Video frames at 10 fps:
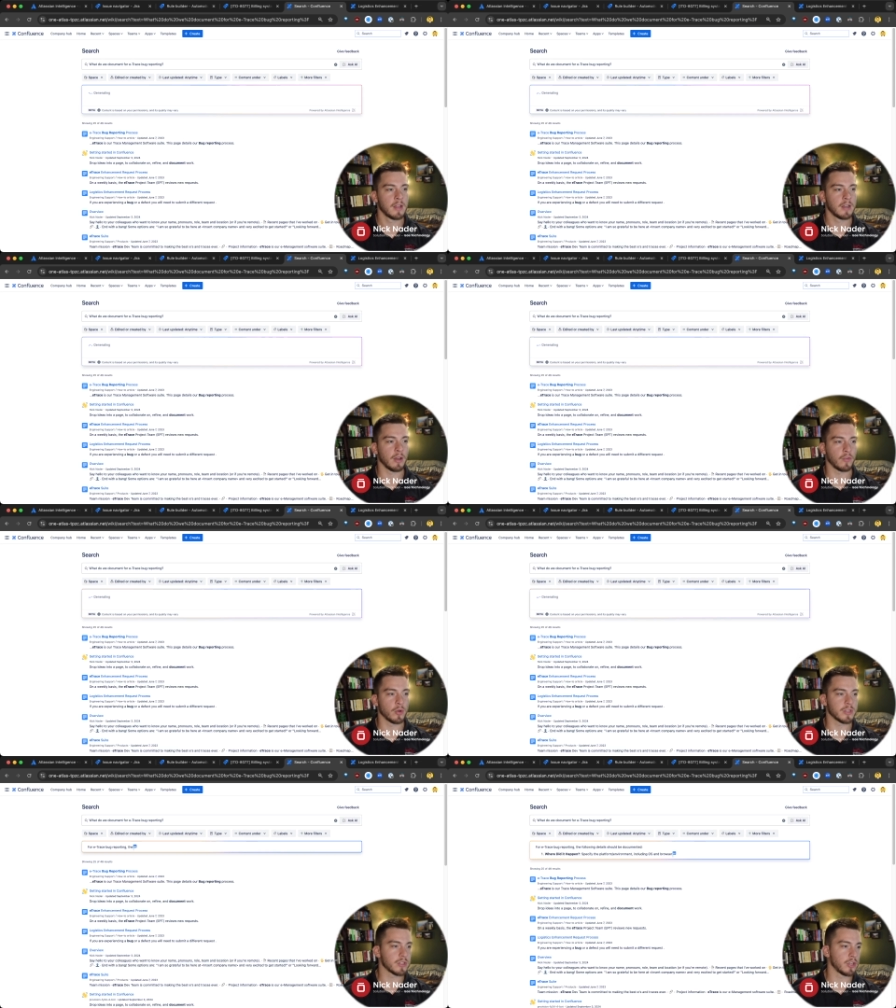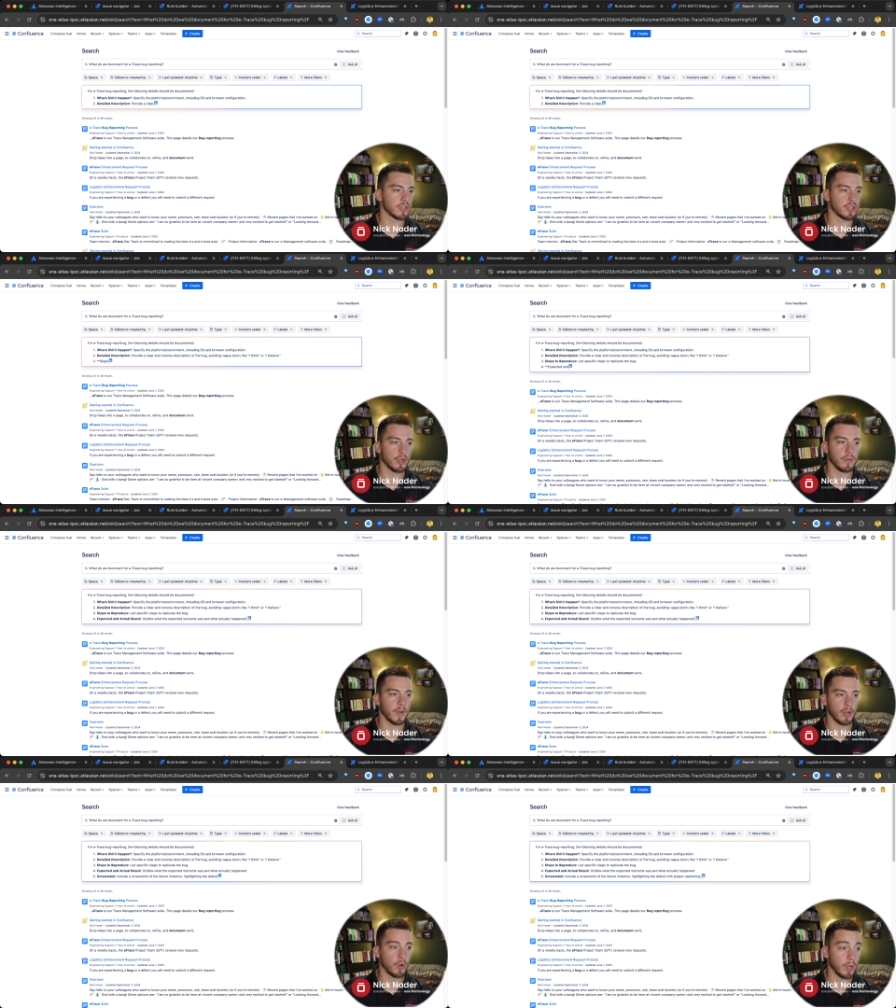Now, of course, it's going to show you
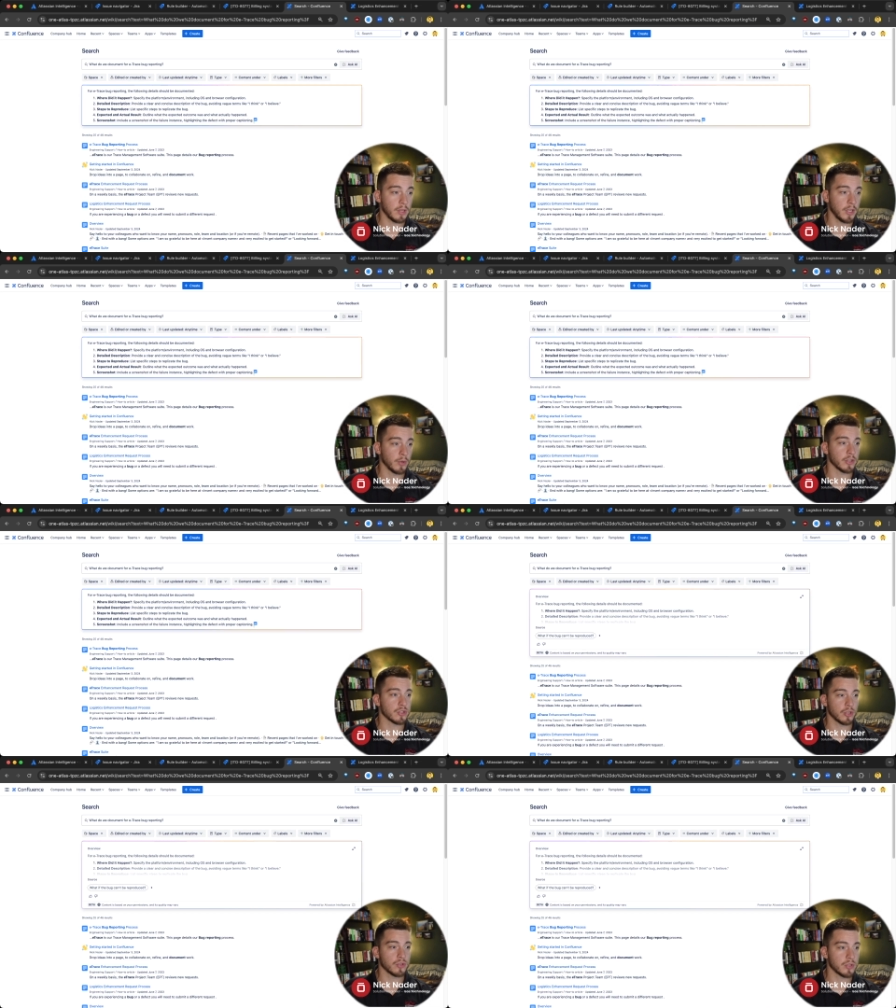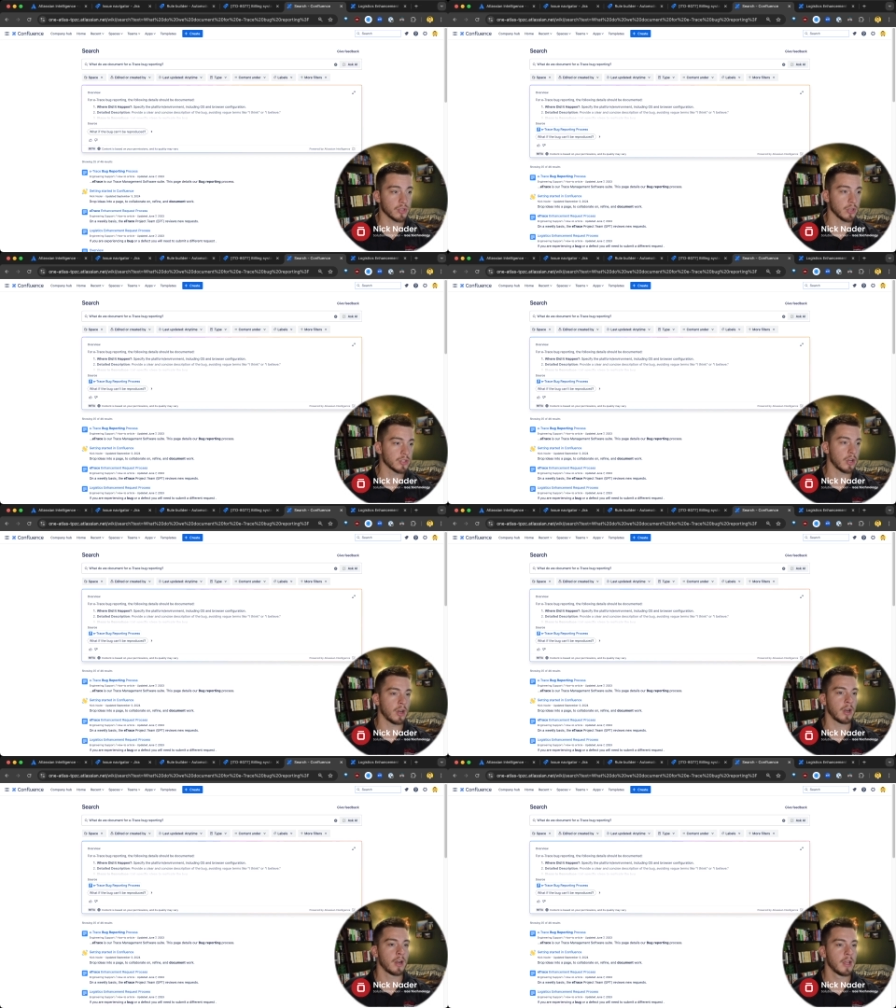very quickly what the search results
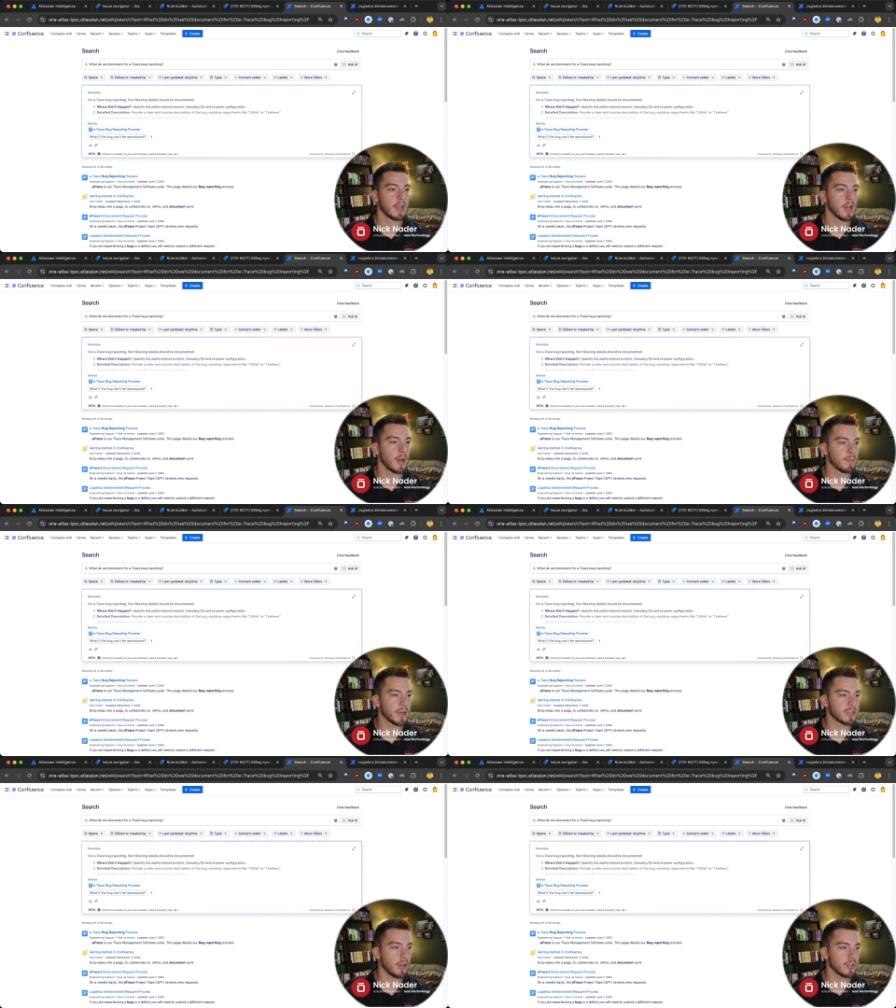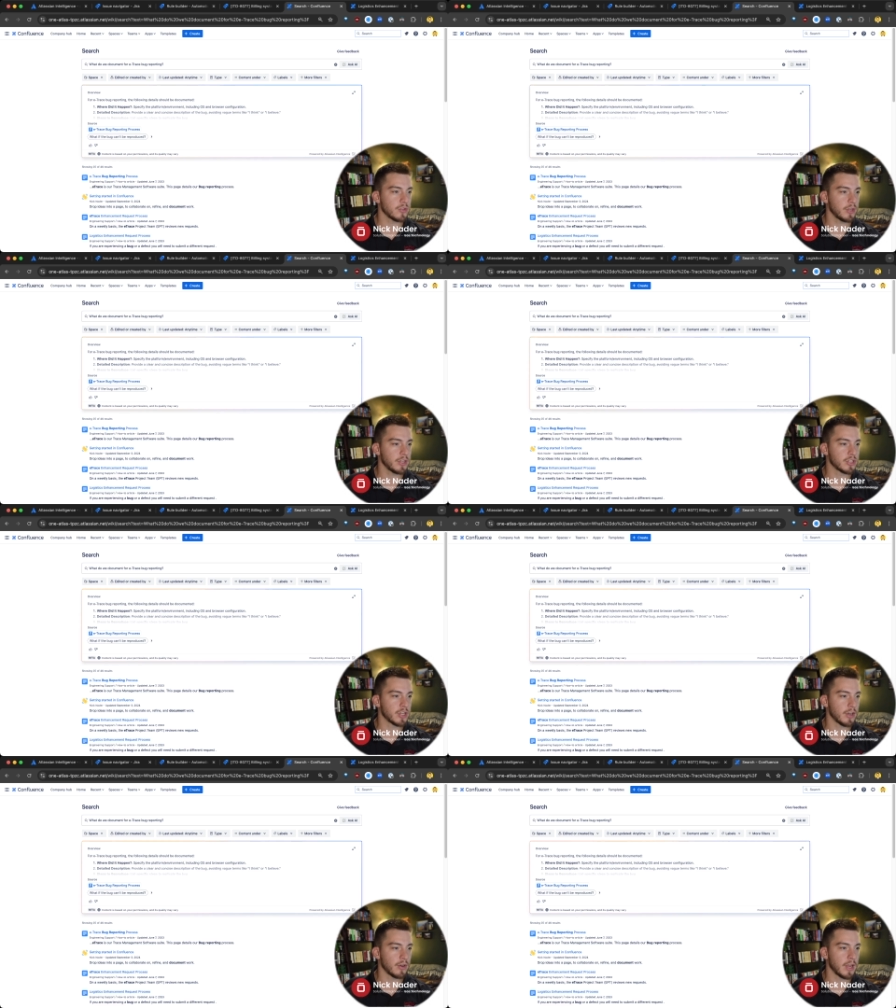are, um, but it's also going to
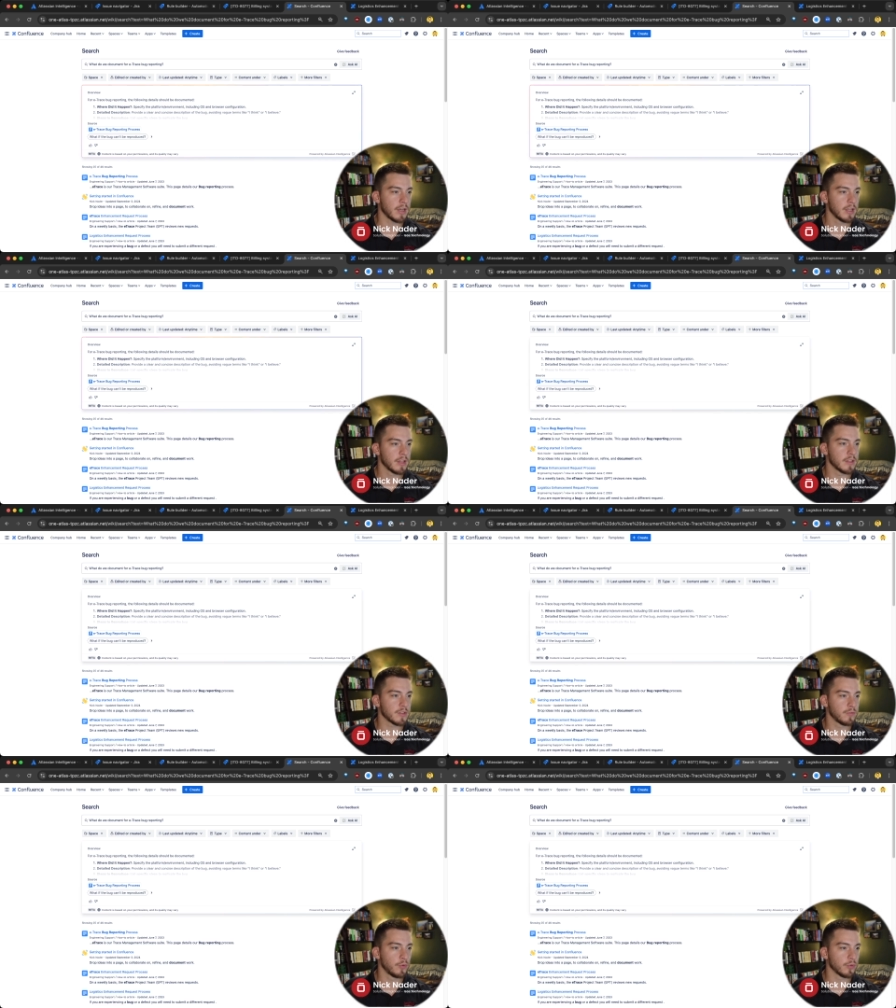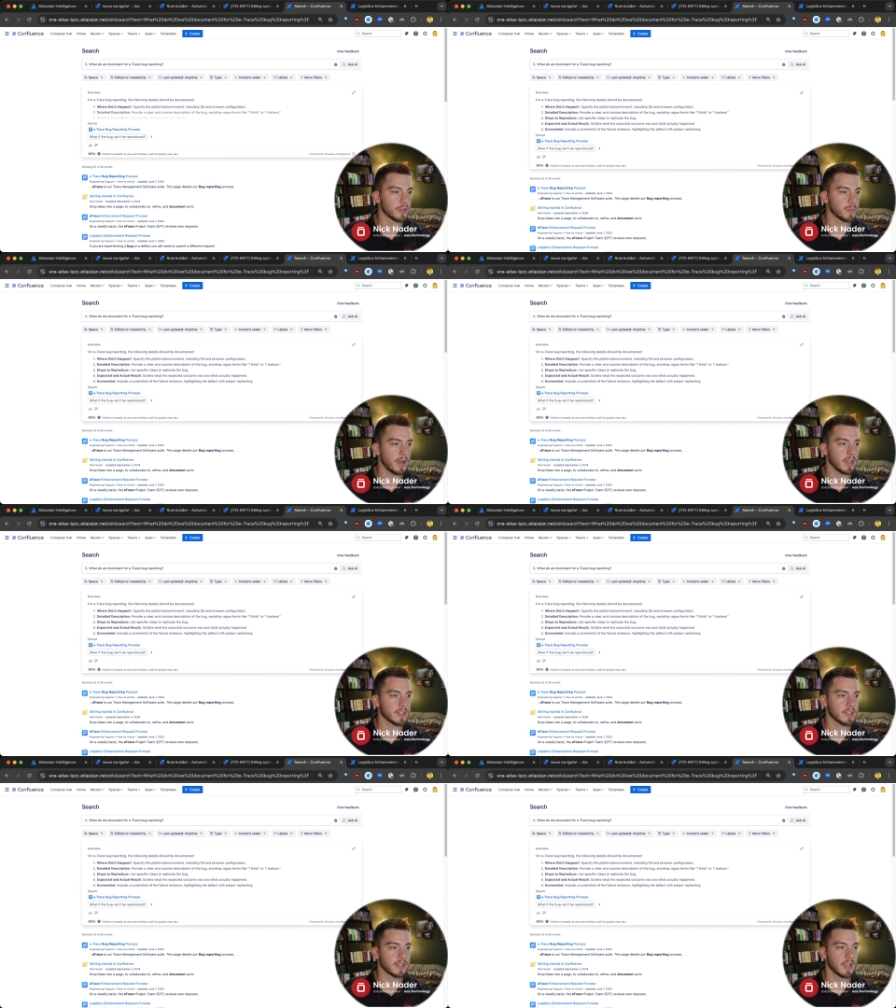generate this full
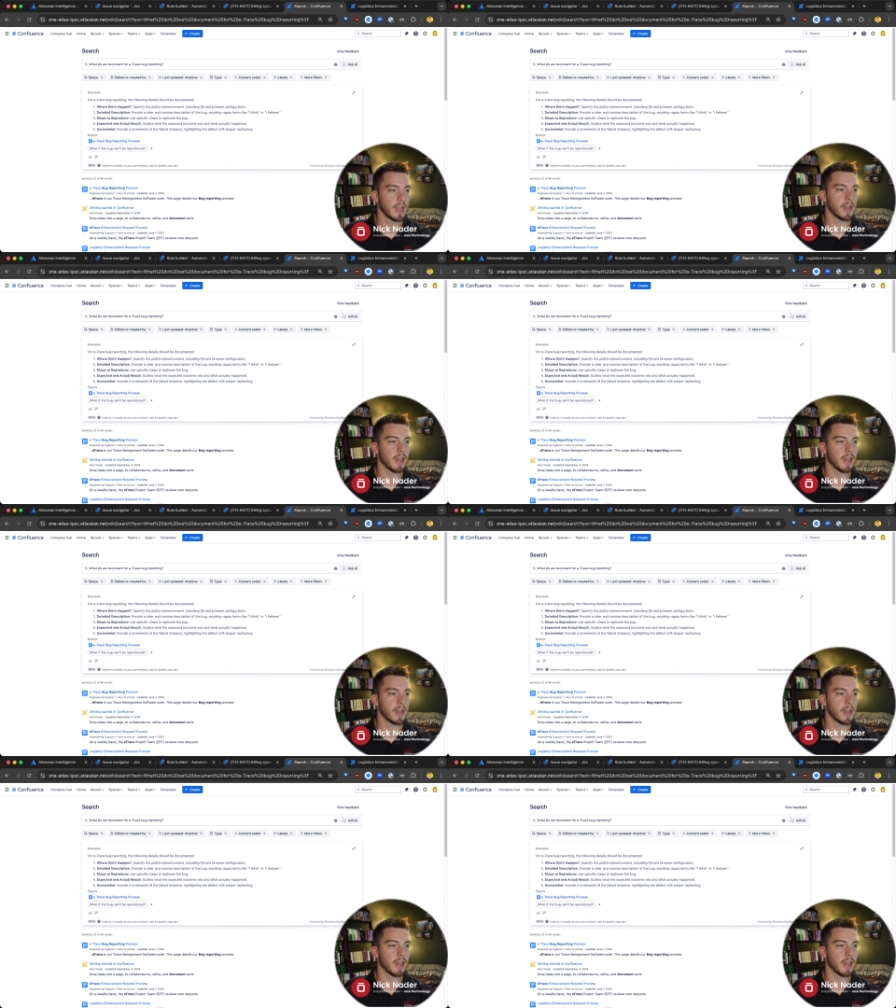response.